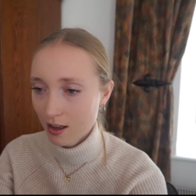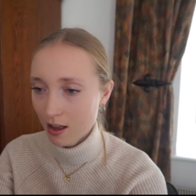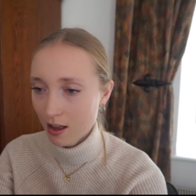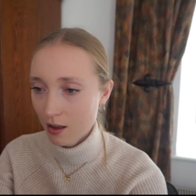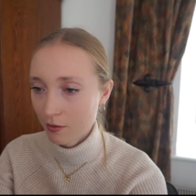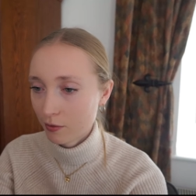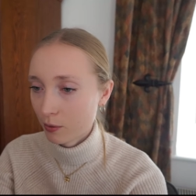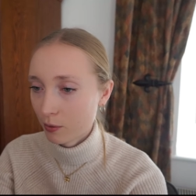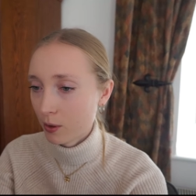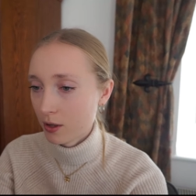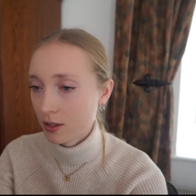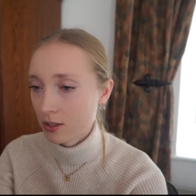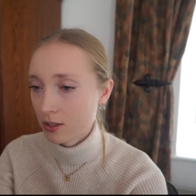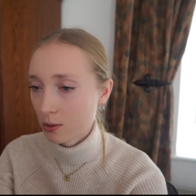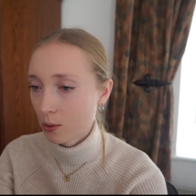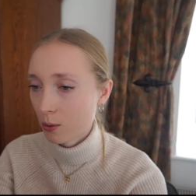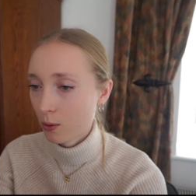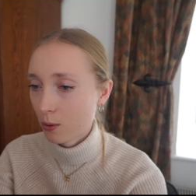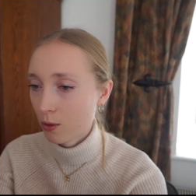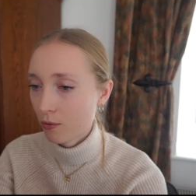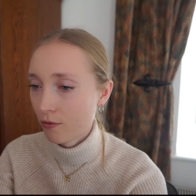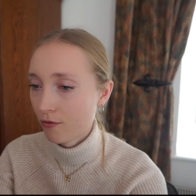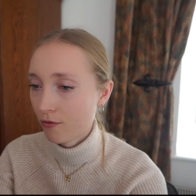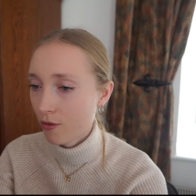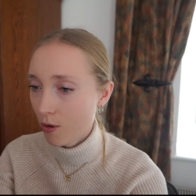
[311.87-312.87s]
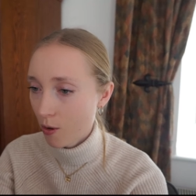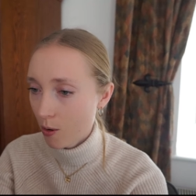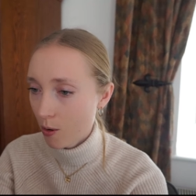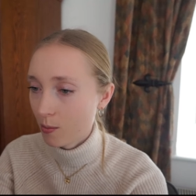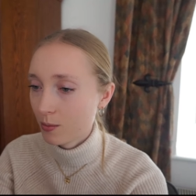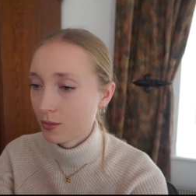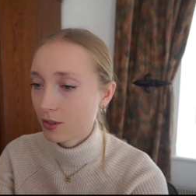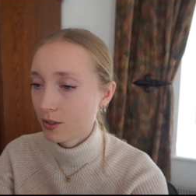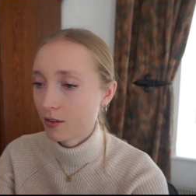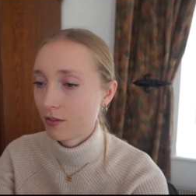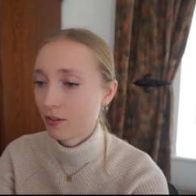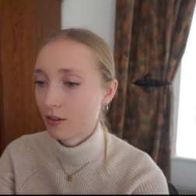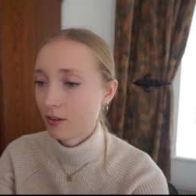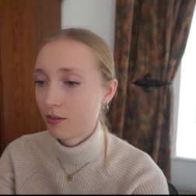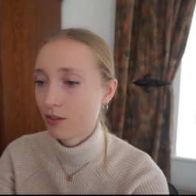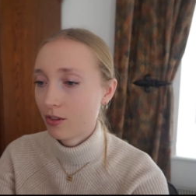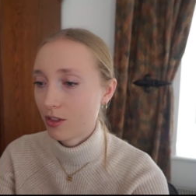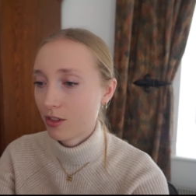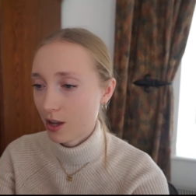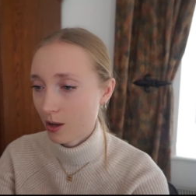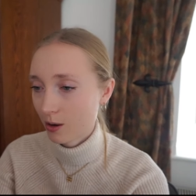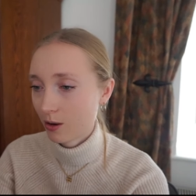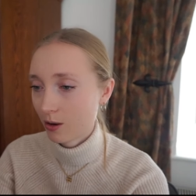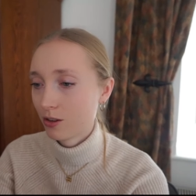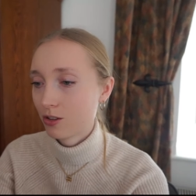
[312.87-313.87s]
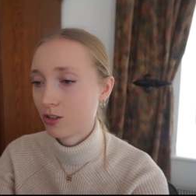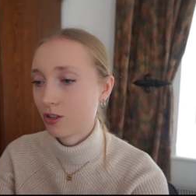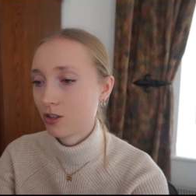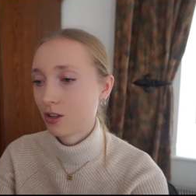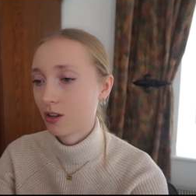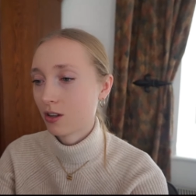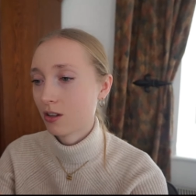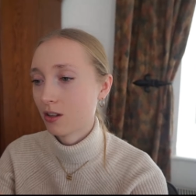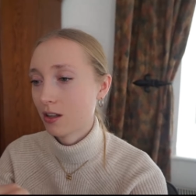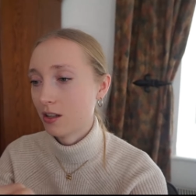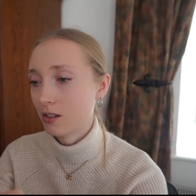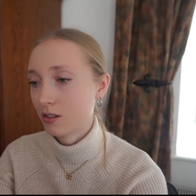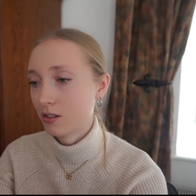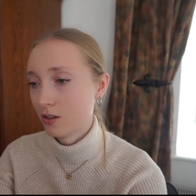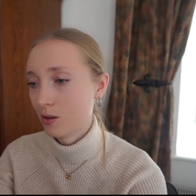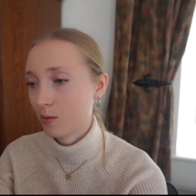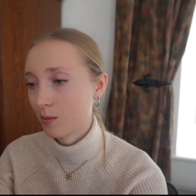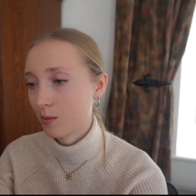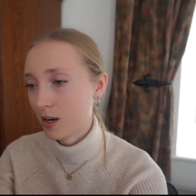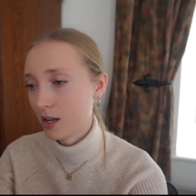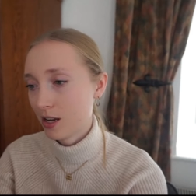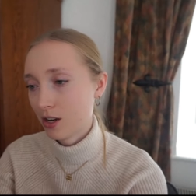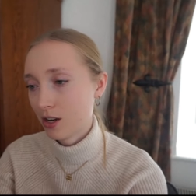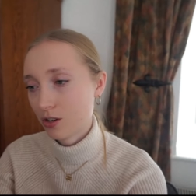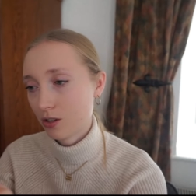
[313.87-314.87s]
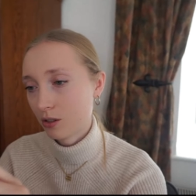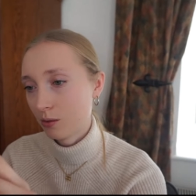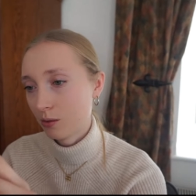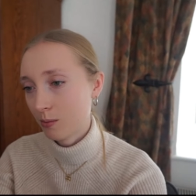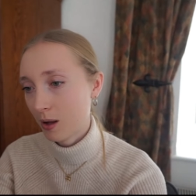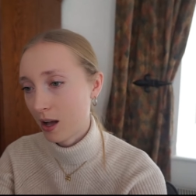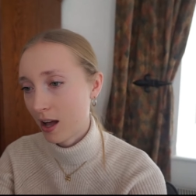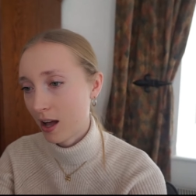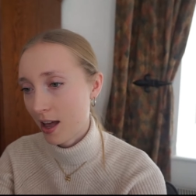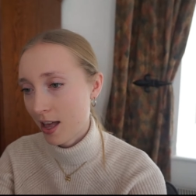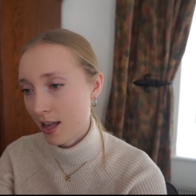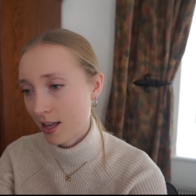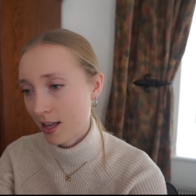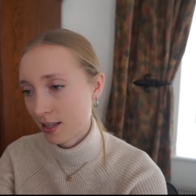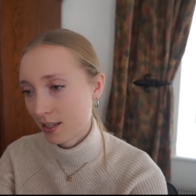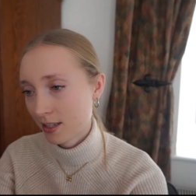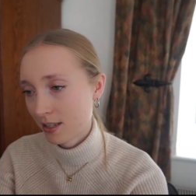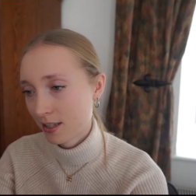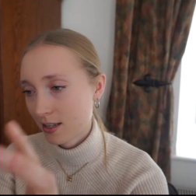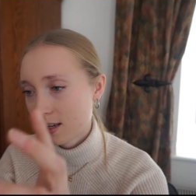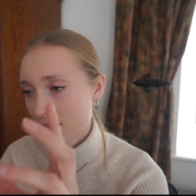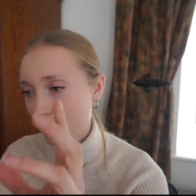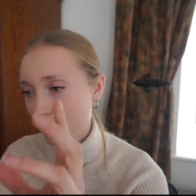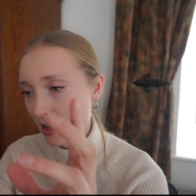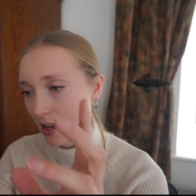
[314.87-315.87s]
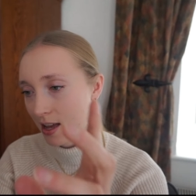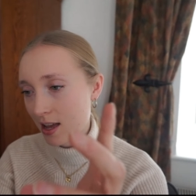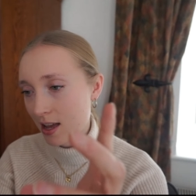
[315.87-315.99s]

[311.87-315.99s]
avoids all forms of theological and denominational bias,